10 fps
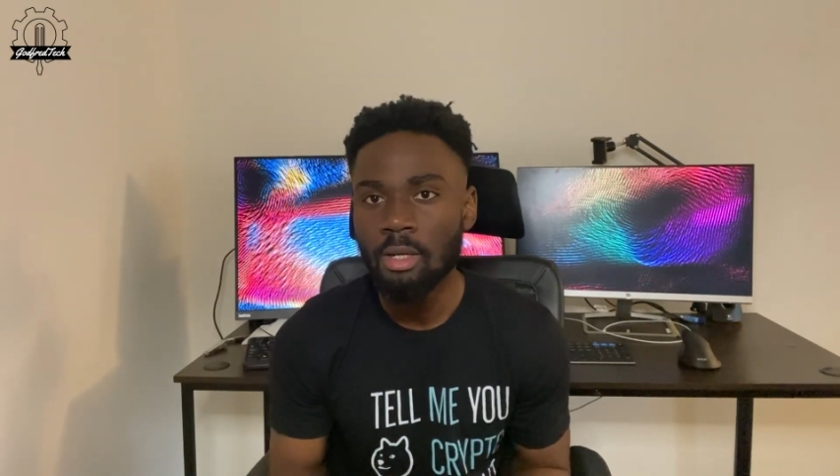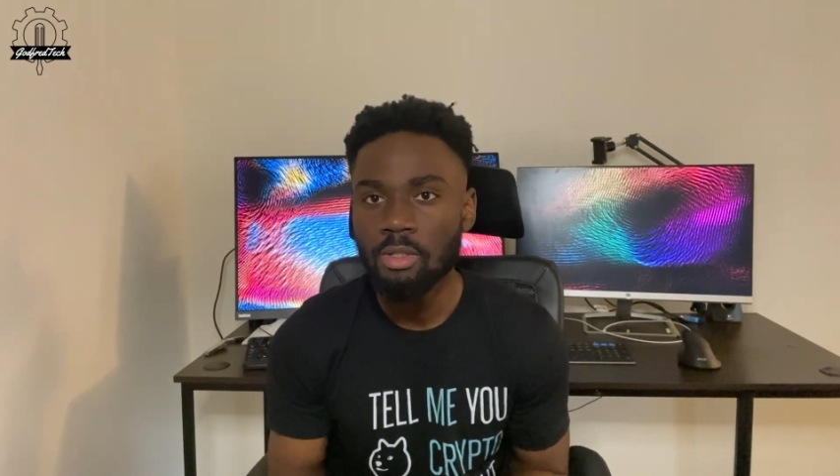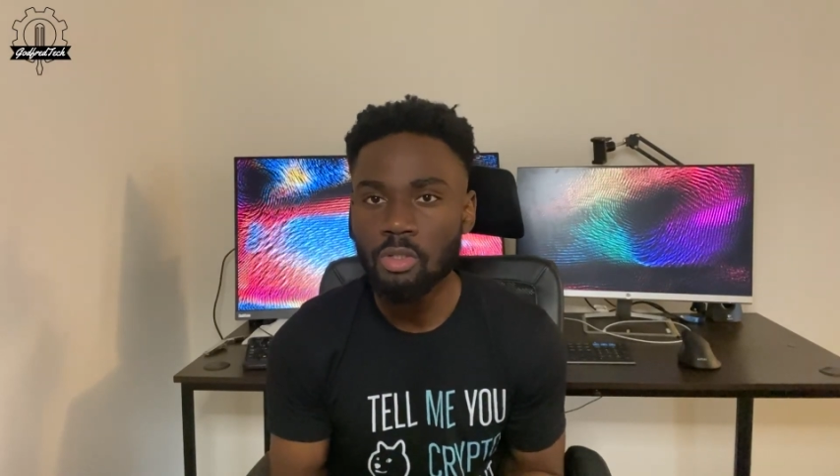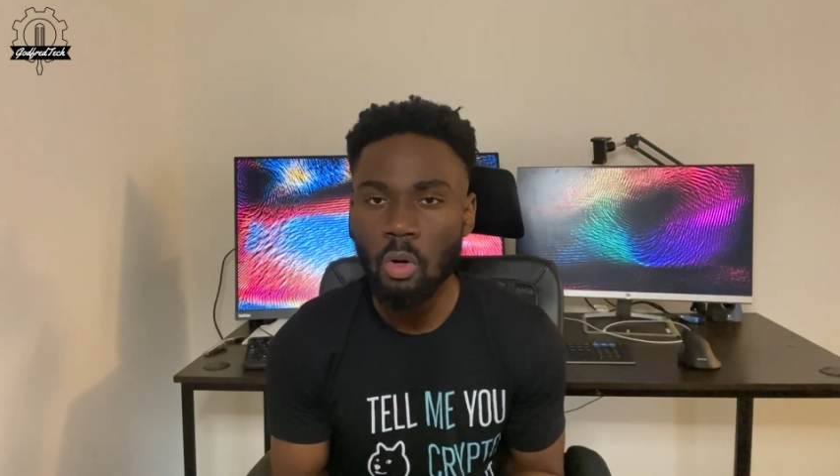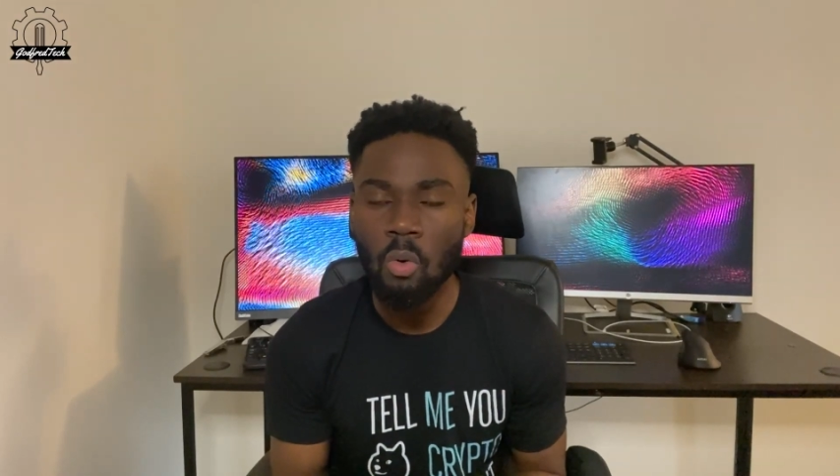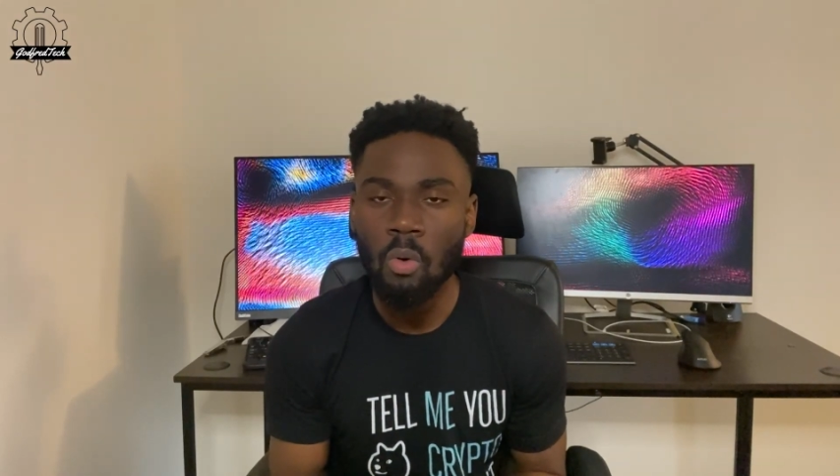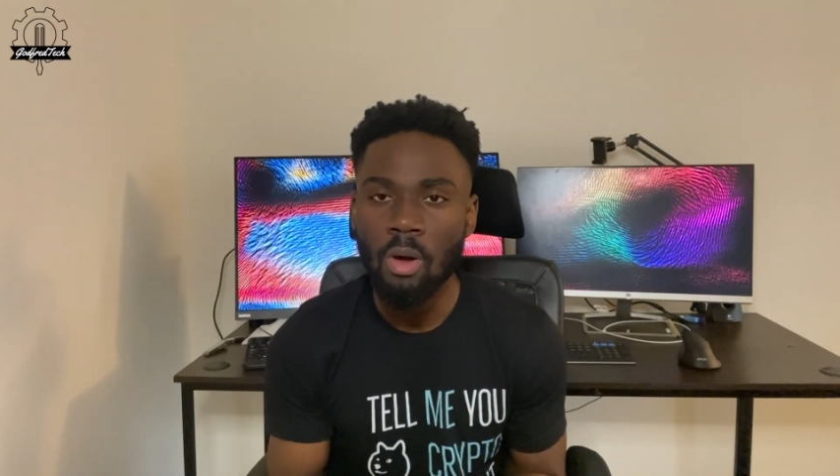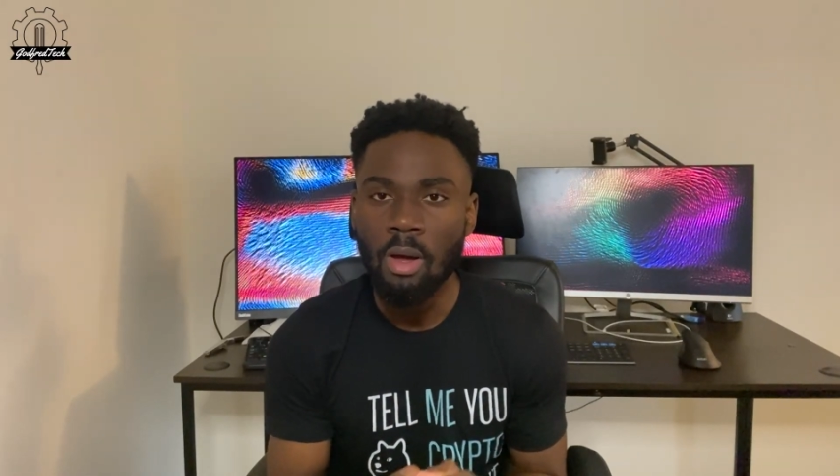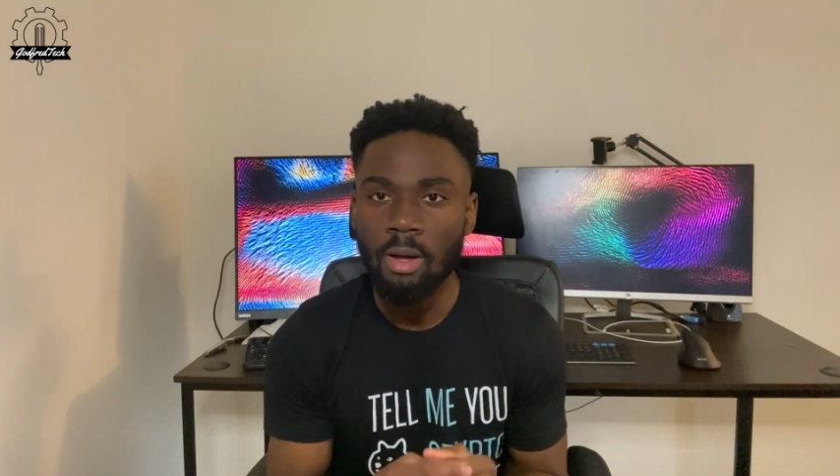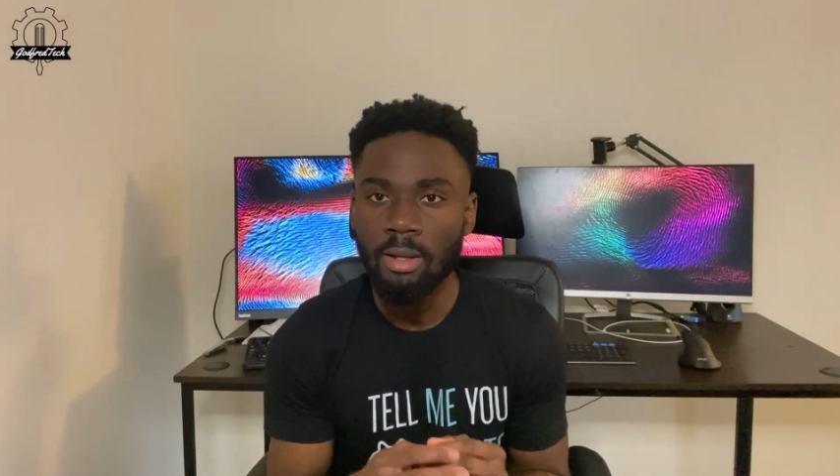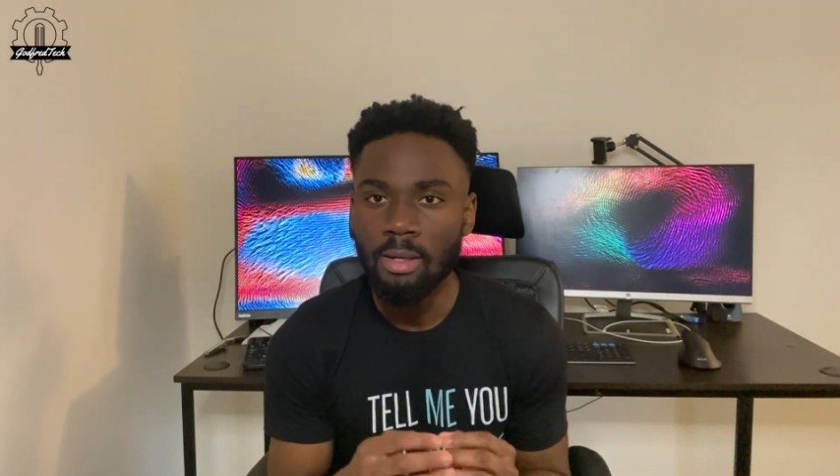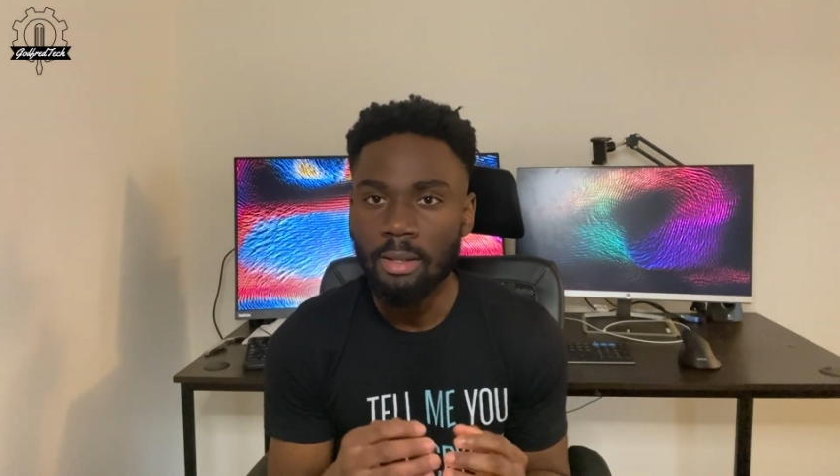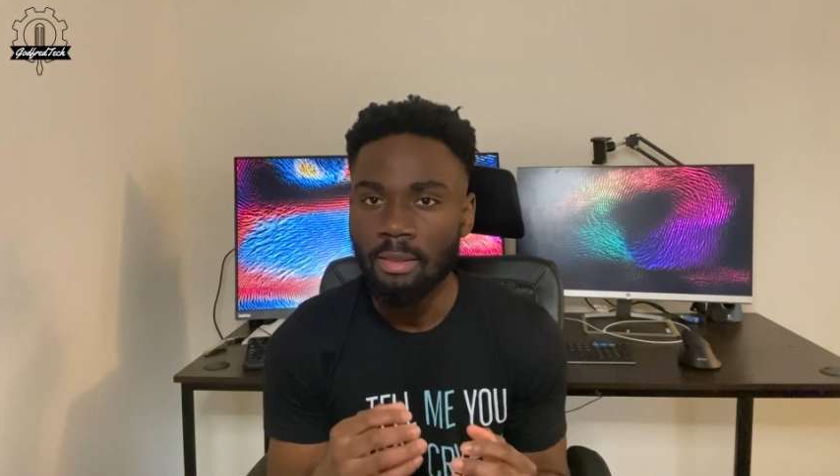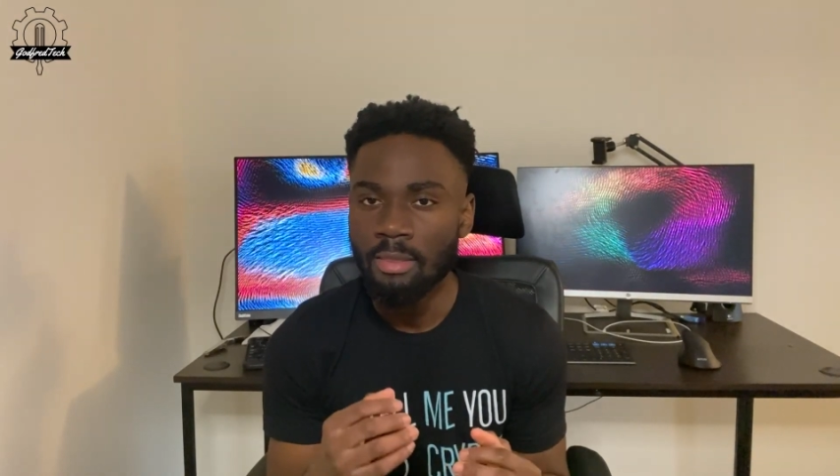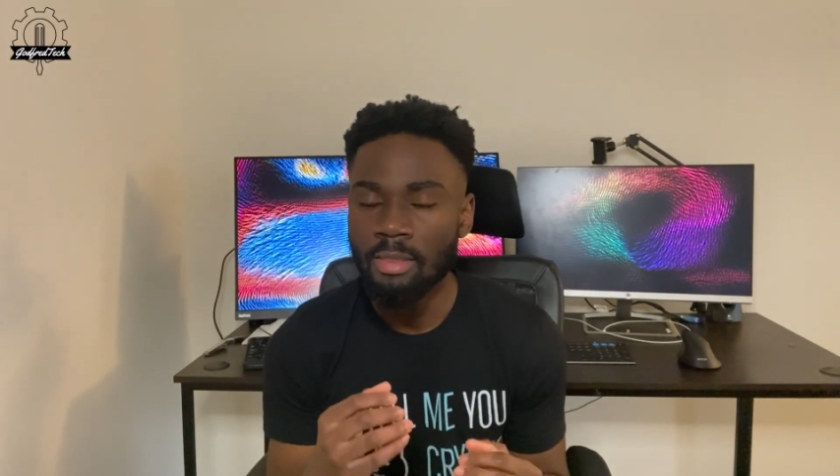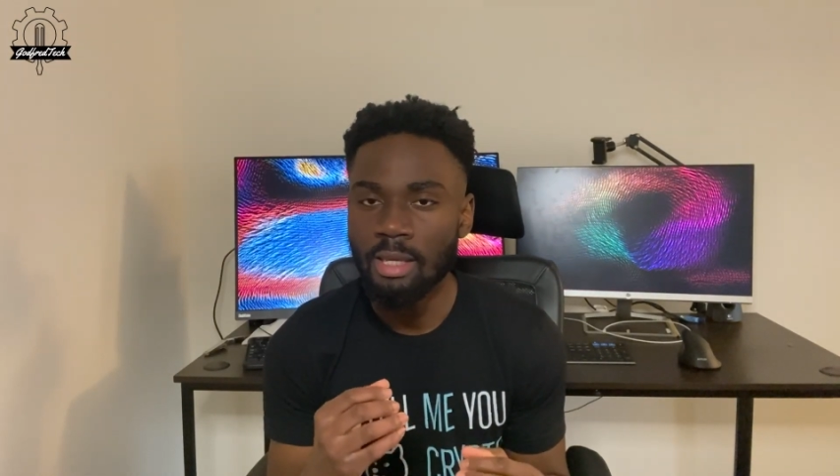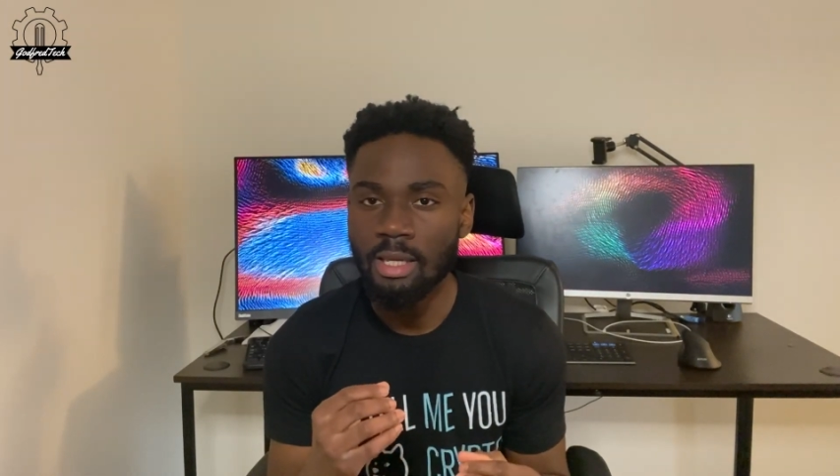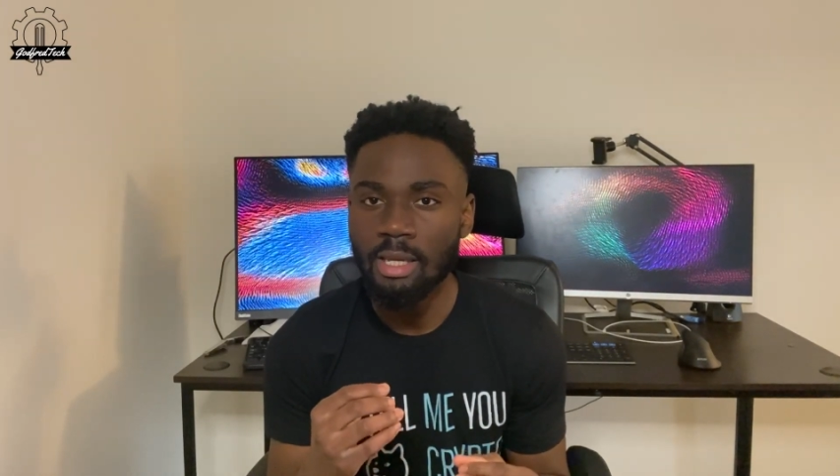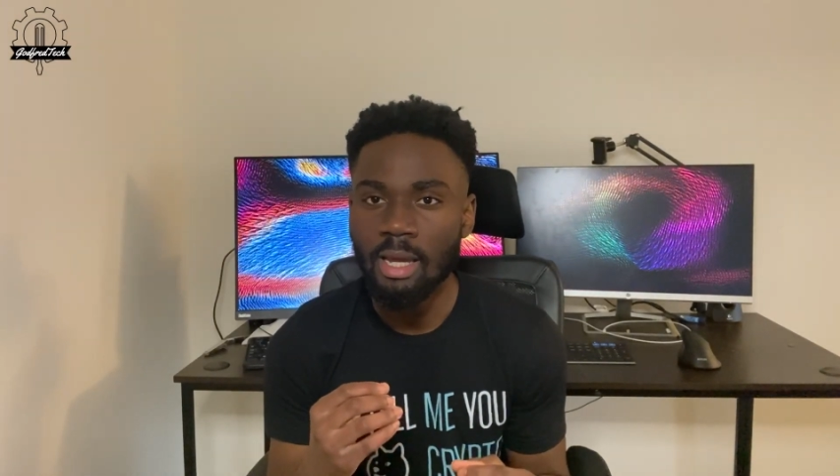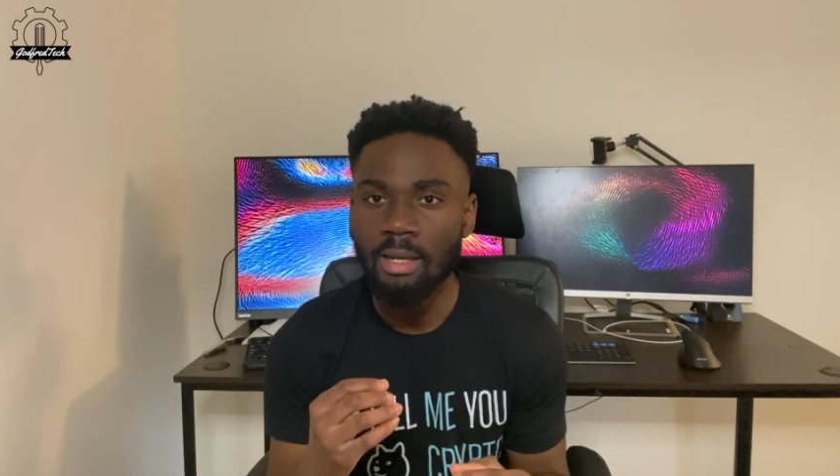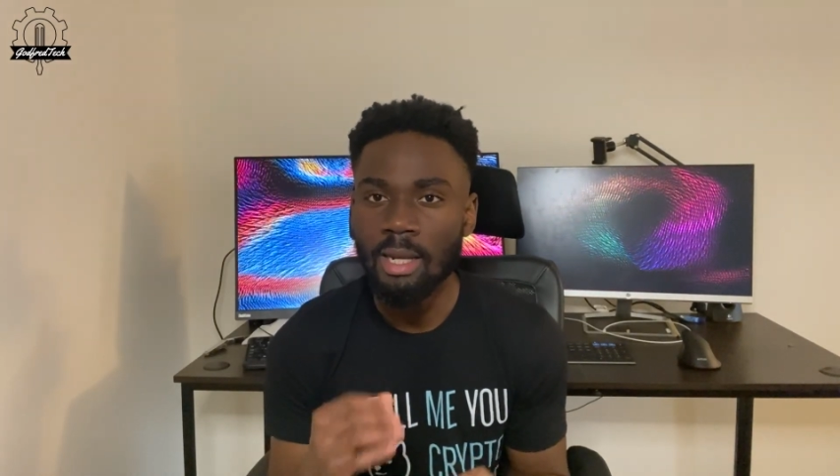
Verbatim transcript: So the